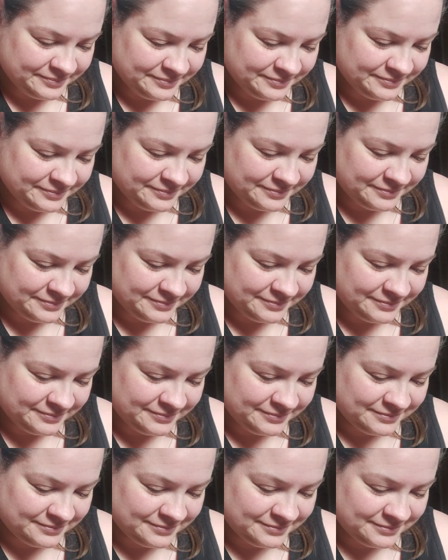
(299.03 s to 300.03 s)

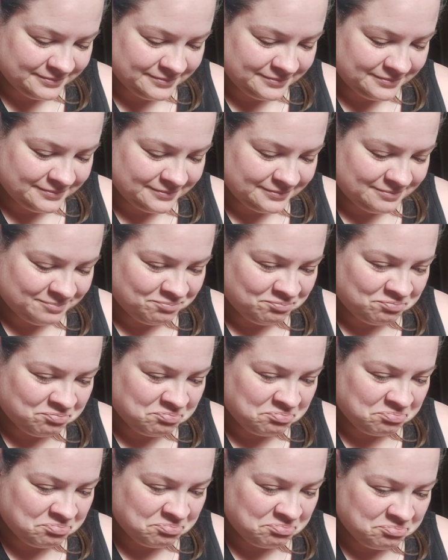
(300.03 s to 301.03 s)

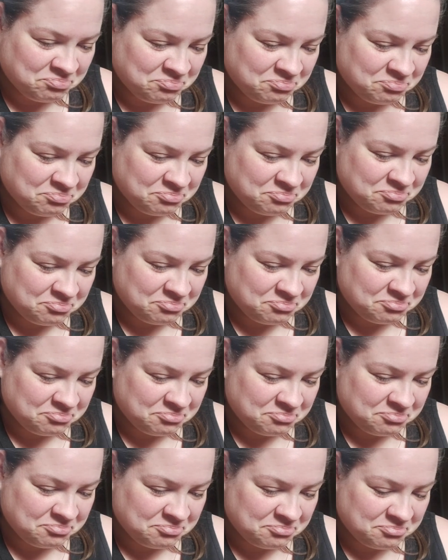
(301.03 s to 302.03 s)

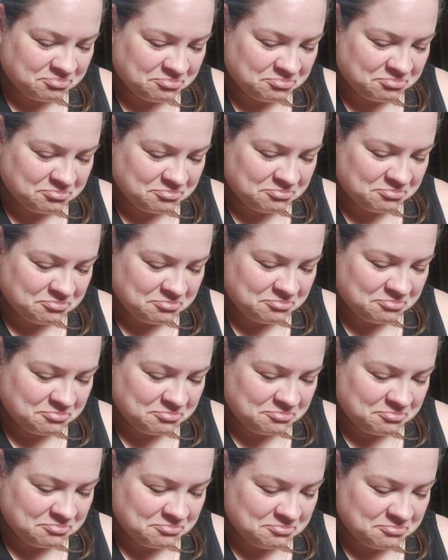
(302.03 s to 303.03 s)

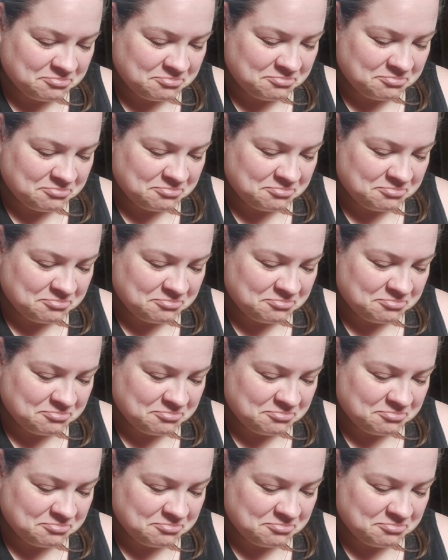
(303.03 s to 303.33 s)
(silence)